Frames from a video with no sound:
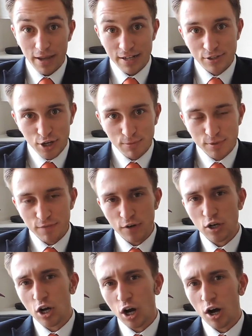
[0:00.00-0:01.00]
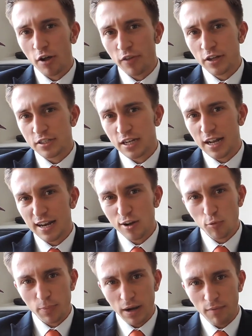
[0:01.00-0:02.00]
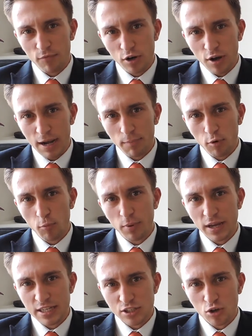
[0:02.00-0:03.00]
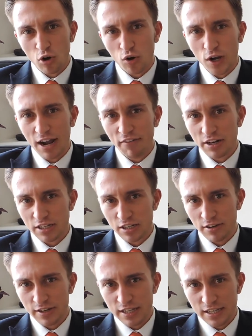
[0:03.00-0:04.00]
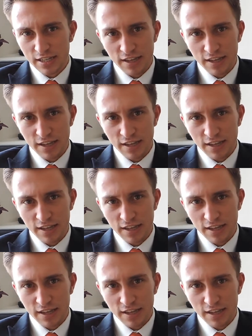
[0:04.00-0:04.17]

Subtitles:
in terms of a car that's a little bit unreliable, but it's got a character.